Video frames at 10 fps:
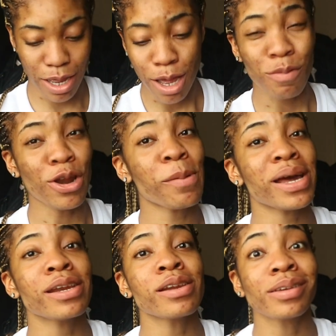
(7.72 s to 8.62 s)
But
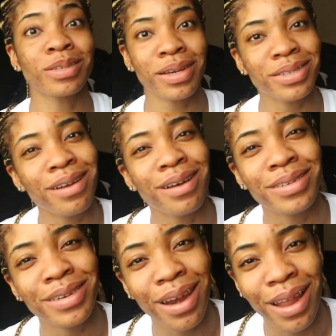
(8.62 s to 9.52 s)
nobody knows what's
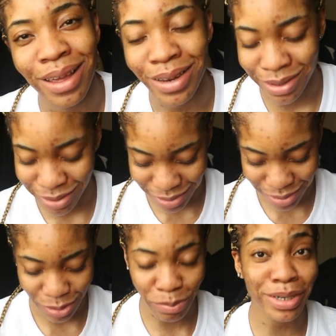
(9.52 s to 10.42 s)
underlining.
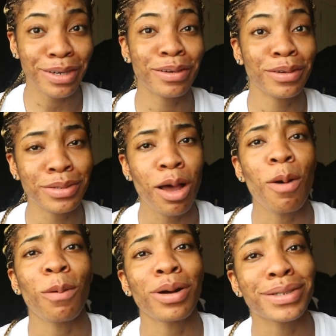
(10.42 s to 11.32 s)
Nobody knows
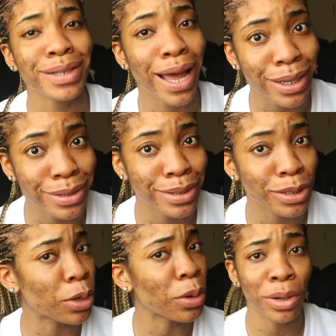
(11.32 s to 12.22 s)
what's
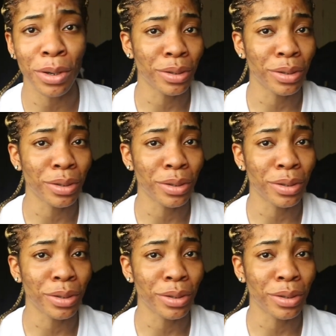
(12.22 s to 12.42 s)
actually going